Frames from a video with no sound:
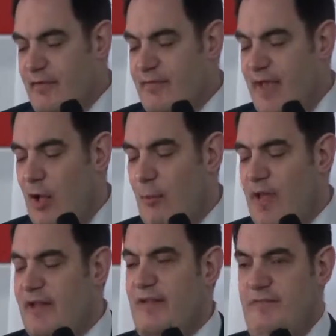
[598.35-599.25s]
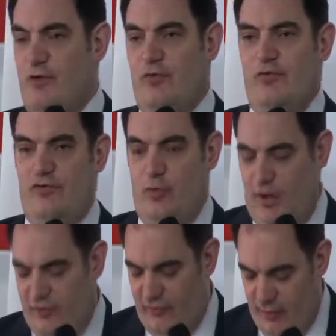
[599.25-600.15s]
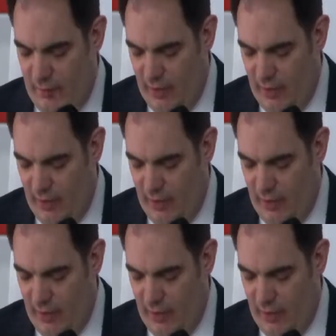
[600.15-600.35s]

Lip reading: to help diffuse situations that may